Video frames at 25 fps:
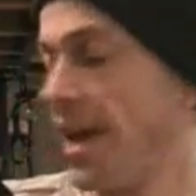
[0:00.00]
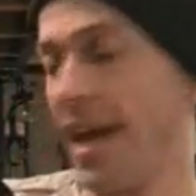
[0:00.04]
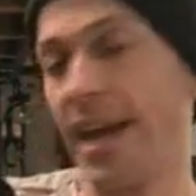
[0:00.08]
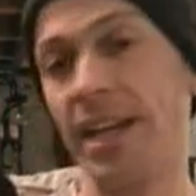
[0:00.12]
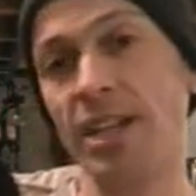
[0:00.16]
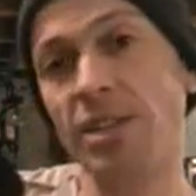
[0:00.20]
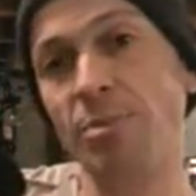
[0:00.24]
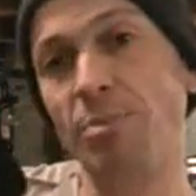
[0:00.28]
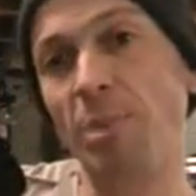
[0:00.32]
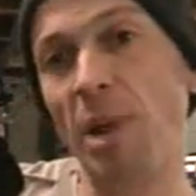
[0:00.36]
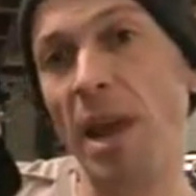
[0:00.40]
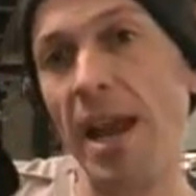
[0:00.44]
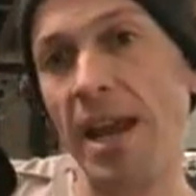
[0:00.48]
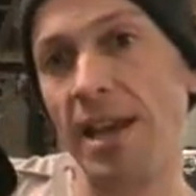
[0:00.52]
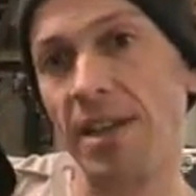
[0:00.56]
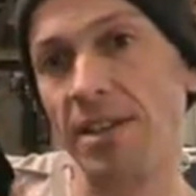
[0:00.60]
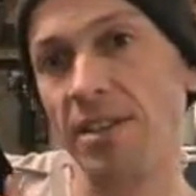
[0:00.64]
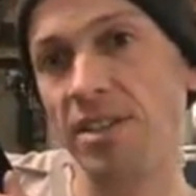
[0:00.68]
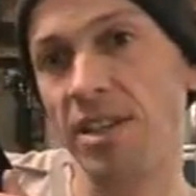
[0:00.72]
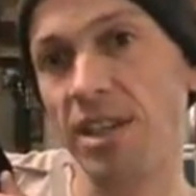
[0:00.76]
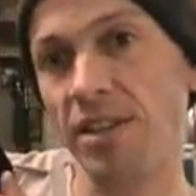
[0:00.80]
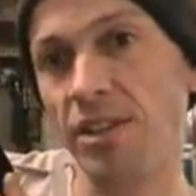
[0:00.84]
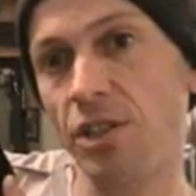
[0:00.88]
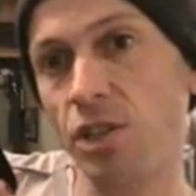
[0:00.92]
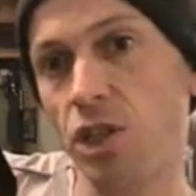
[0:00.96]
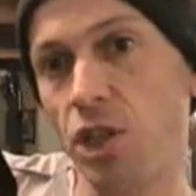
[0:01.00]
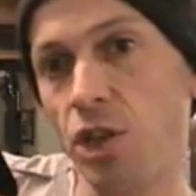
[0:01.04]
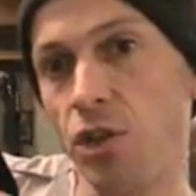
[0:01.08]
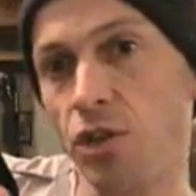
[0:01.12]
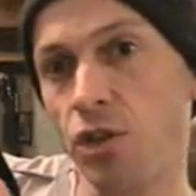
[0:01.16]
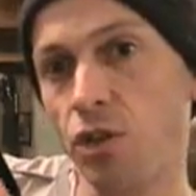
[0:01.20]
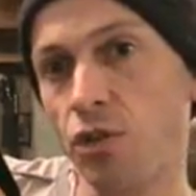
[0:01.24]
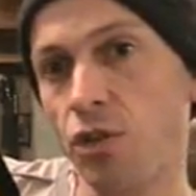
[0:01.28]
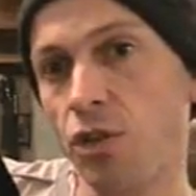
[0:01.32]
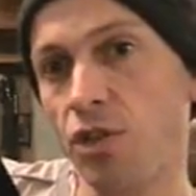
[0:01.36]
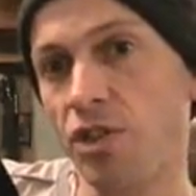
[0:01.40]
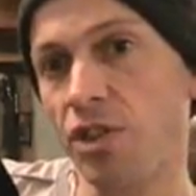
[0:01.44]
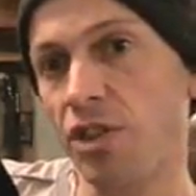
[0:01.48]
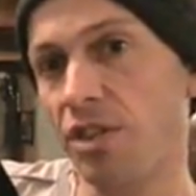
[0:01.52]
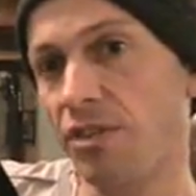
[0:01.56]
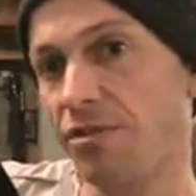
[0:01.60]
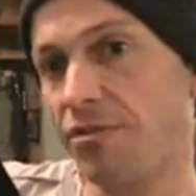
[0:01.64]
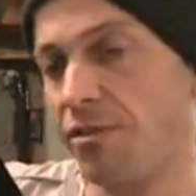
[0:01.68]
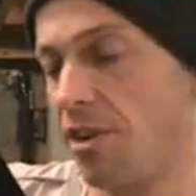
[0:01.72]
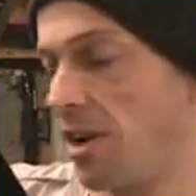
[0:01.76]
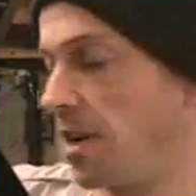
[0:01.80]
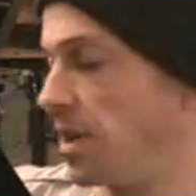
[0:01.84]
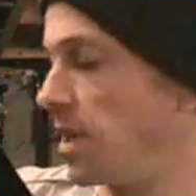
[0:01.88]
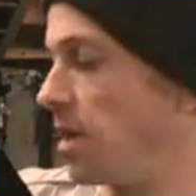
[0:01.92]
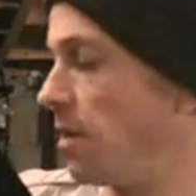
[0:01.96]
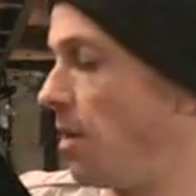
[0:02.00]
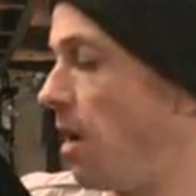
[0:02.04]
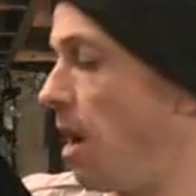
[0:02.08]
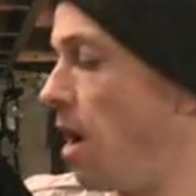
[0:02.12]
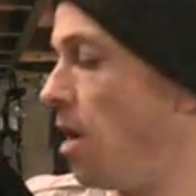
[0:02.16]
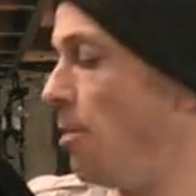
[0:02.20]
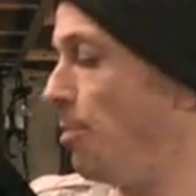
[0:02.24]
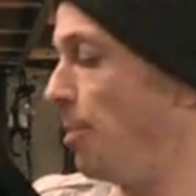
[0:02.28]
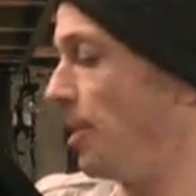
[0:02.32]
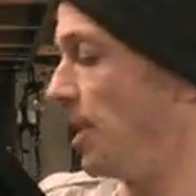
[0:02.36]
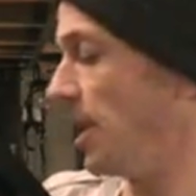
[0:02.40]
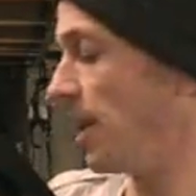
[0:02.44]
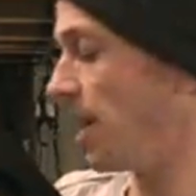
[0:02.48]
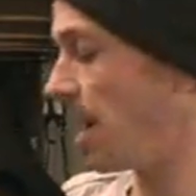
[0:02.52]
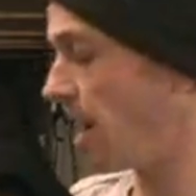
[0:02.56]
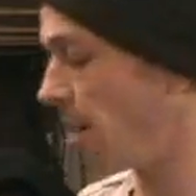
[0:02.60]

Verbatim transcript: Explain. See the two screws at the front, you open it